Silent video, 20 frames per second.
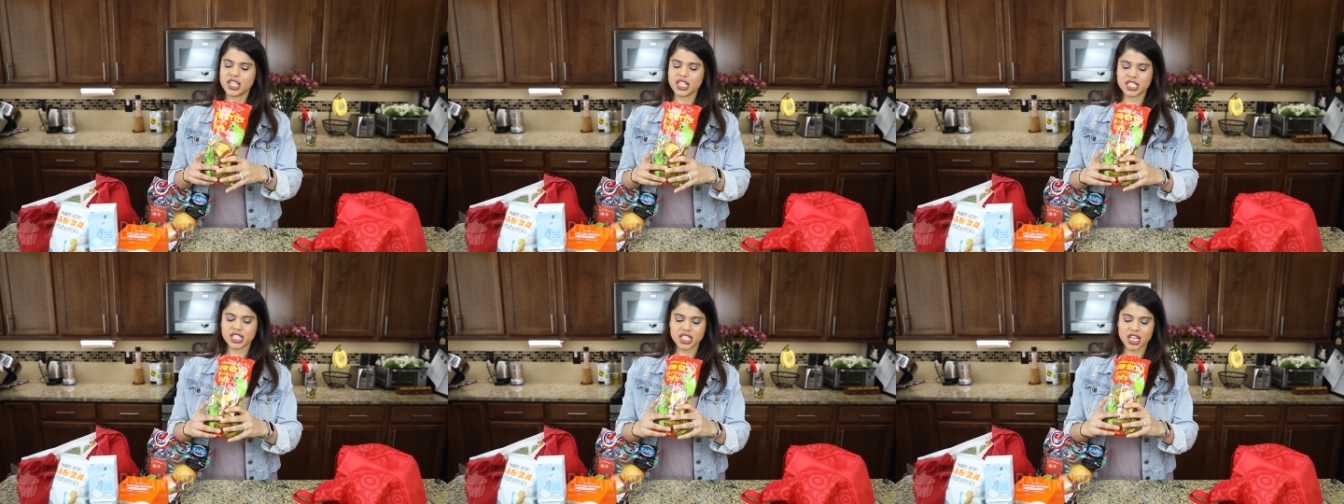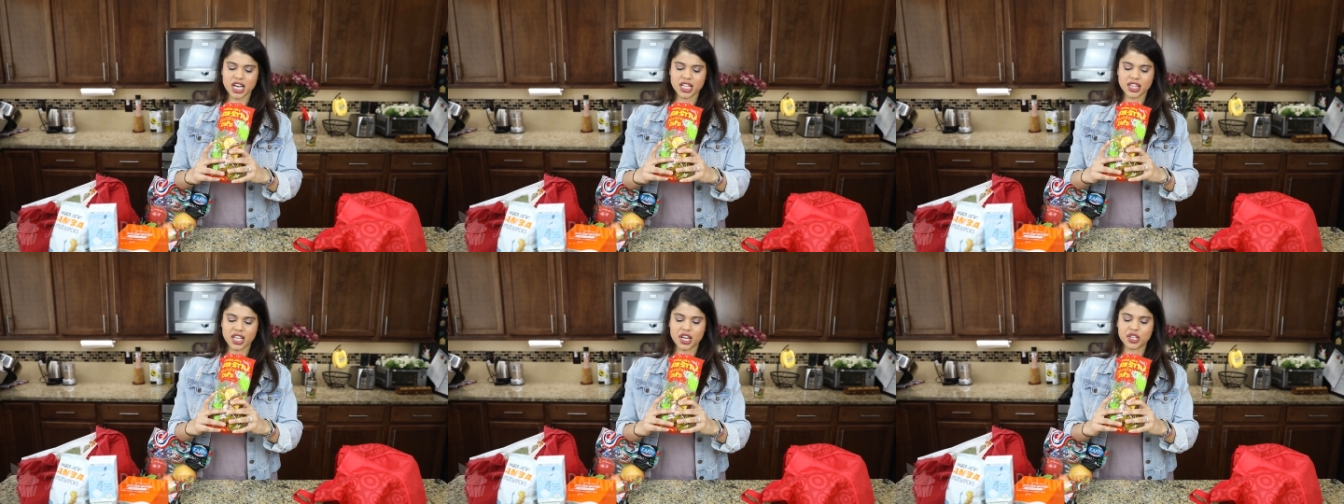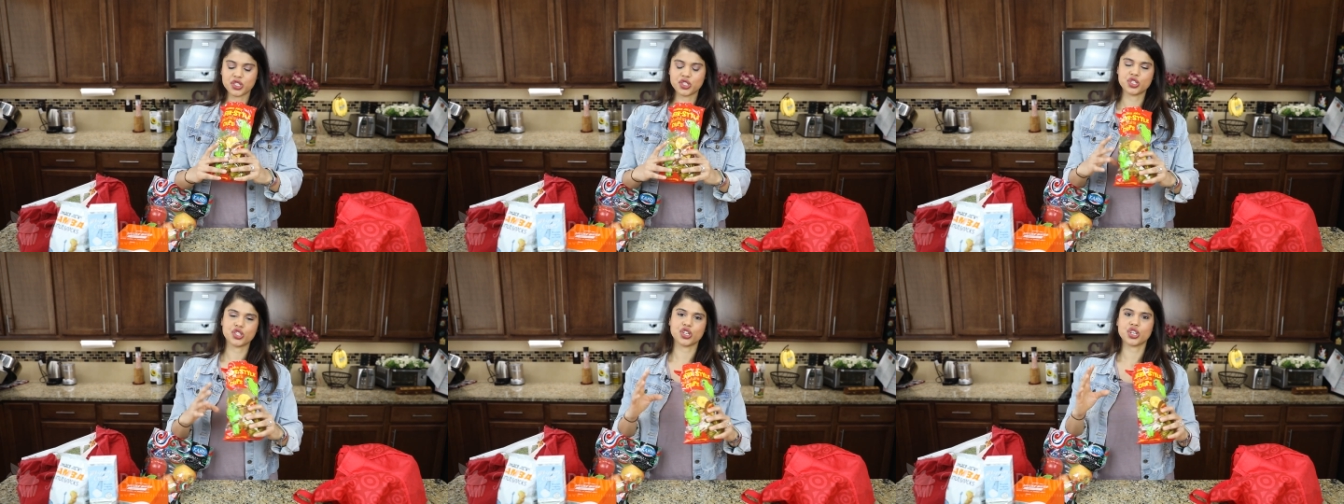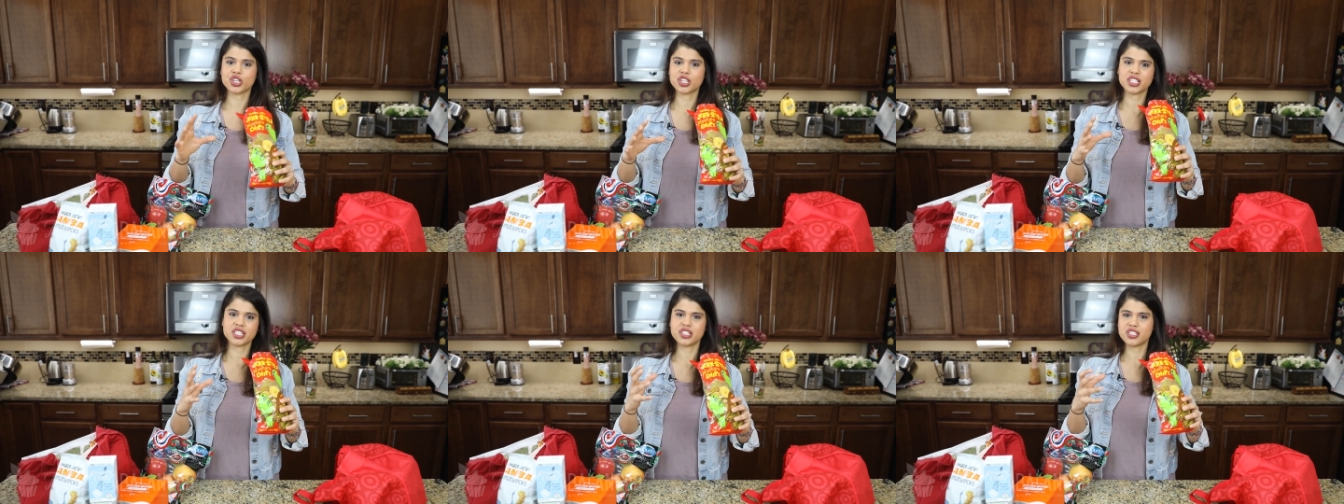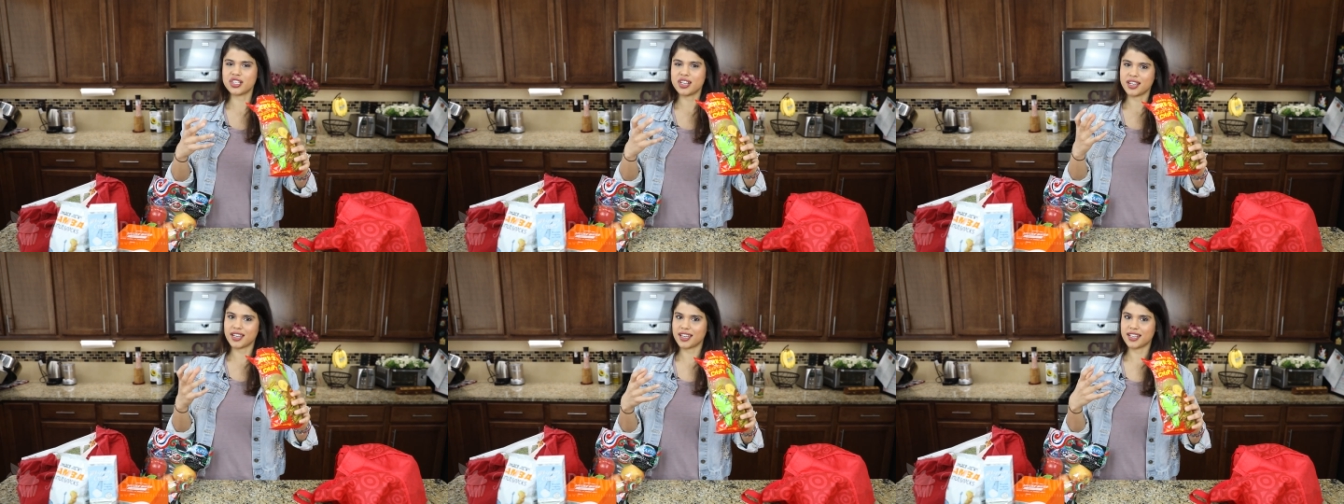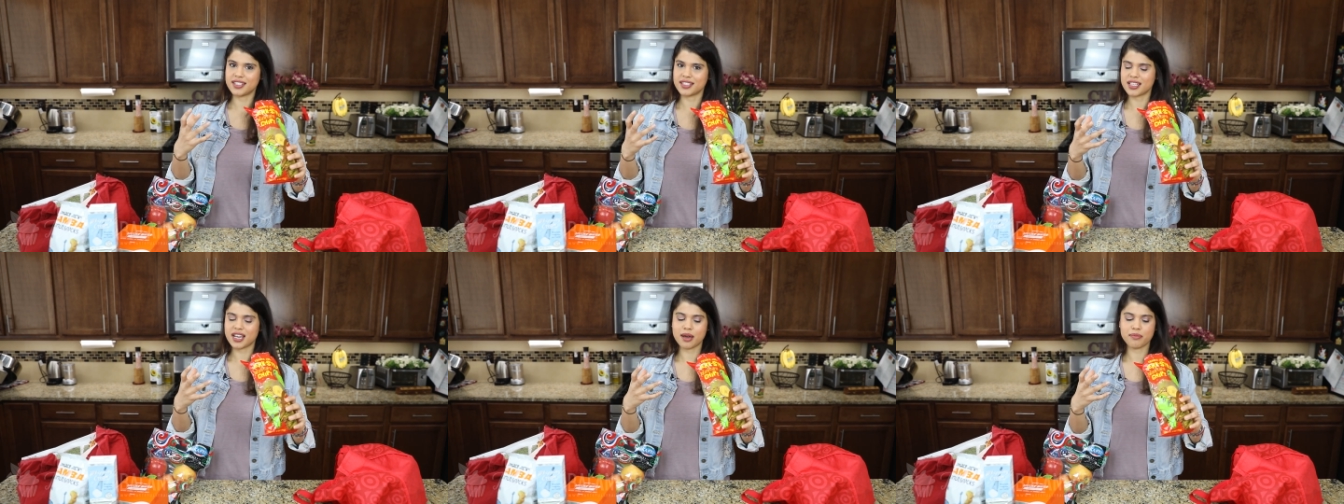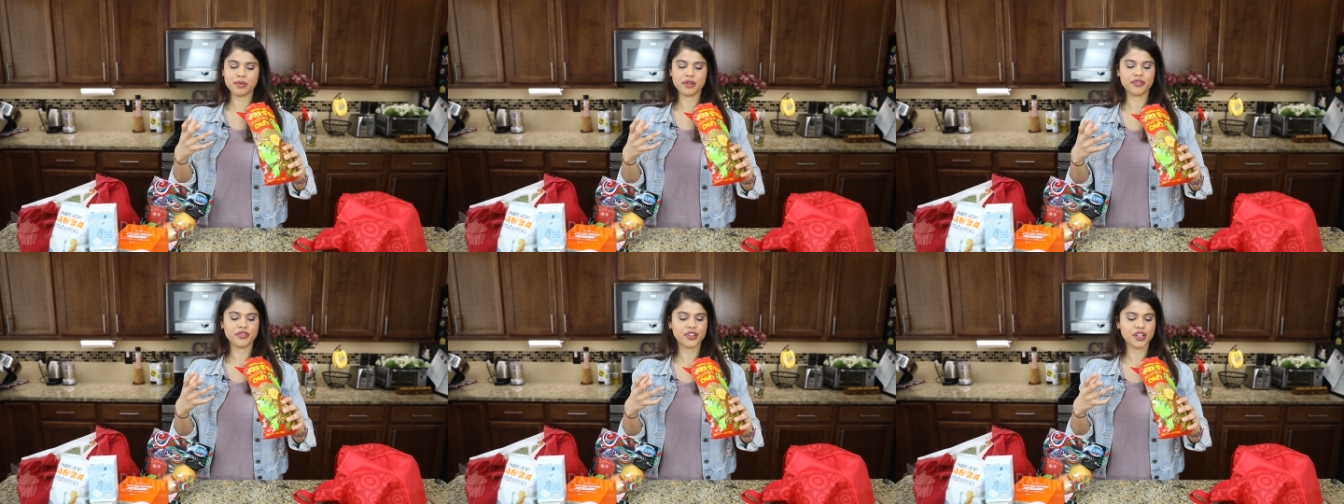It's got that jerk chicken
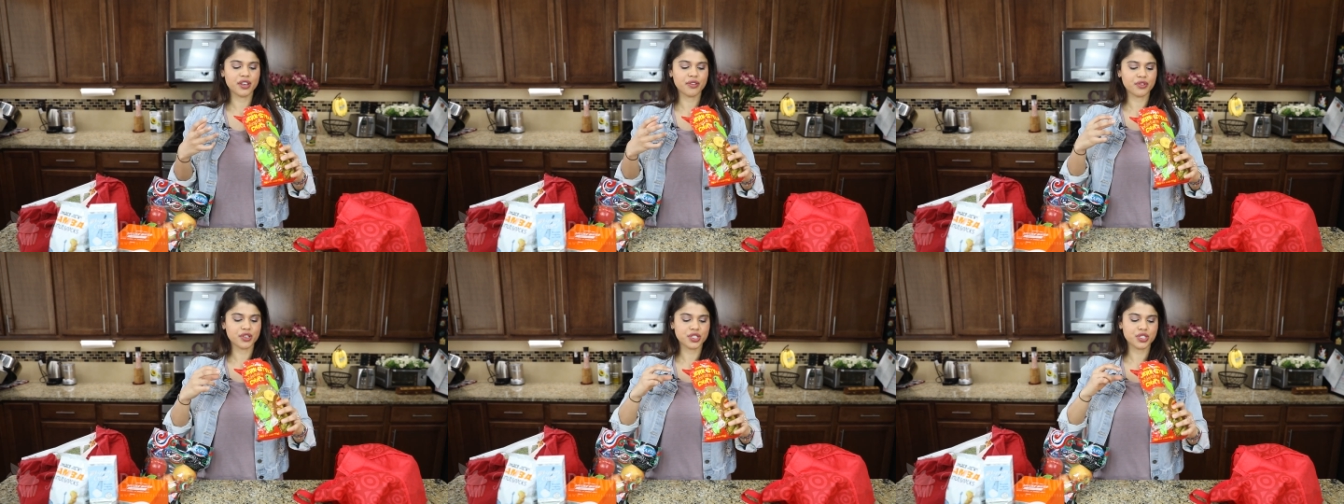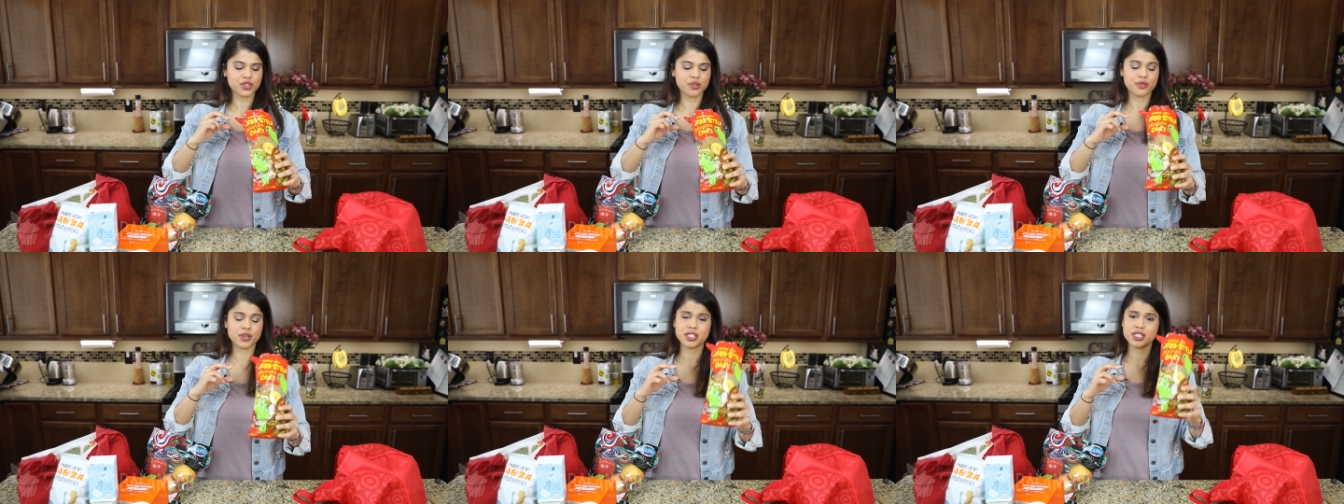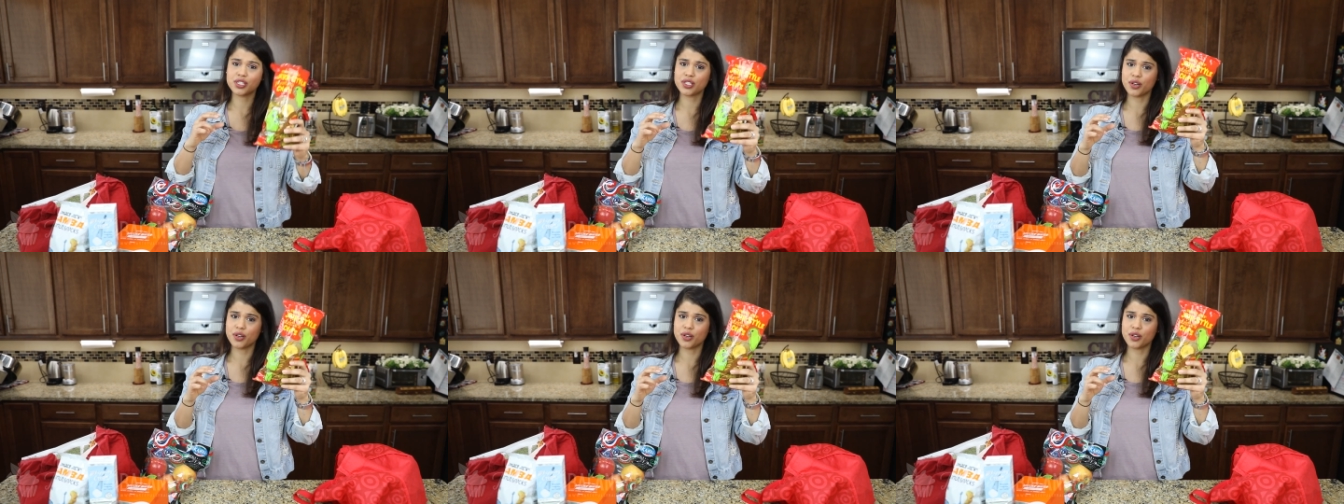type of flavor to it.